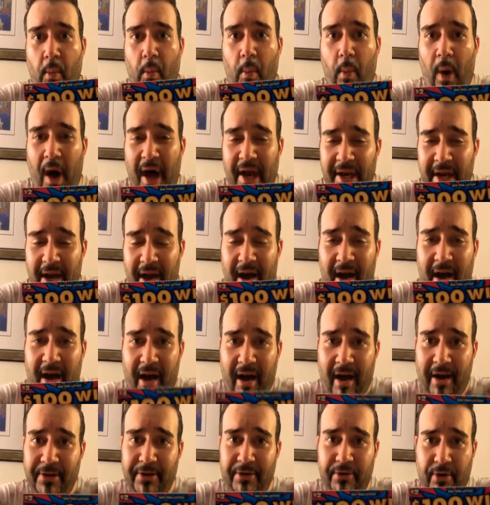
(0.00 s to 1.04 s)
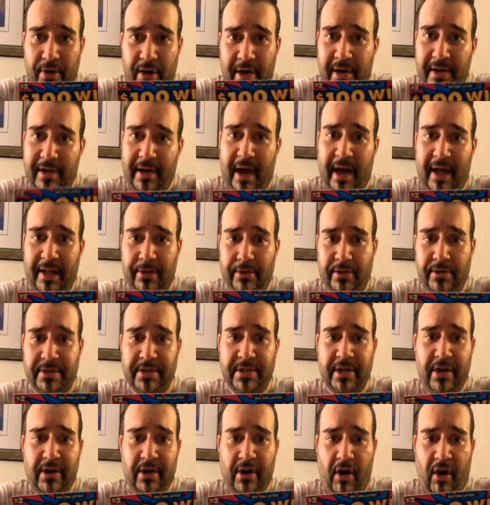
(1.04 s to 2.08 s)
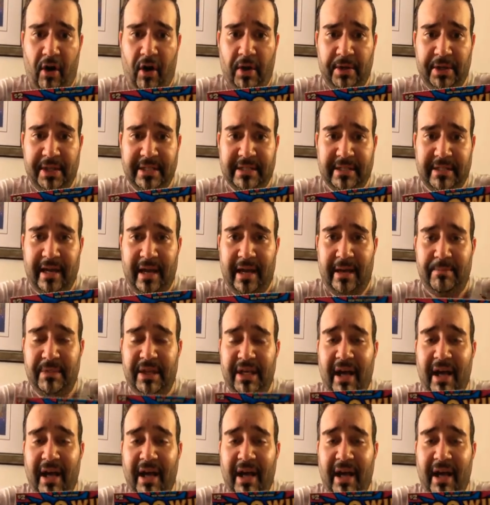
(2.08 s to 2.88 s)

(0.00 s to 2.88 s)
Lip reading: $100 on this game.